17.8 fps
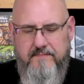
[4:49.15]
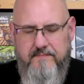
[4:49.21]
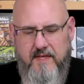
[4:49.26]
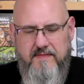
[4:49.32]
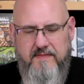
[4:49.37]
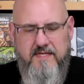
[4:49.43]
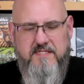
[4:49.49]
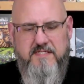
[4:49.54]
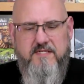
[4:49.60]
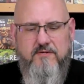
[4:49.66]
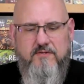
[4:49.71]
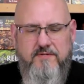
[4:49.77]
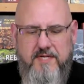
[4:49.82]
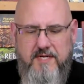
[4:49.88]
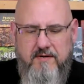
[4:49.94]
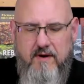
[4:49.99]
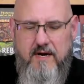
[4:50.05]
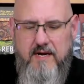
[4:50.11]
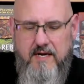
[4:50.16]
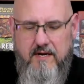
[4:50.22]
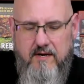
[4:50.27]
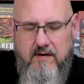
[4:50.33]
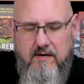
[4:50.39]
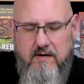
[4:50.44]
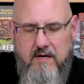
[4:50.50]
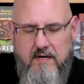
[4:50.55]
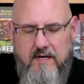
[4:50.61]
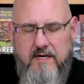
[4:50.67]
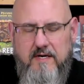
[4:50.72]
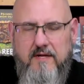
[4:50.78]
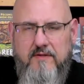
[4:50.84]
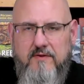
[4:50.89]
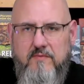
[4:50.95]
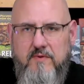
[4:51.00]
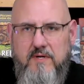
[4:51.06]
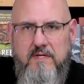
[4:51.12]
This little thing right here on
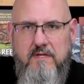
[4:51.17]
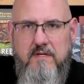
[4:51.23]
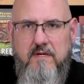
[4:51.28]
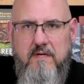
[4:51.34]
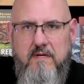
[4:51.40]
another one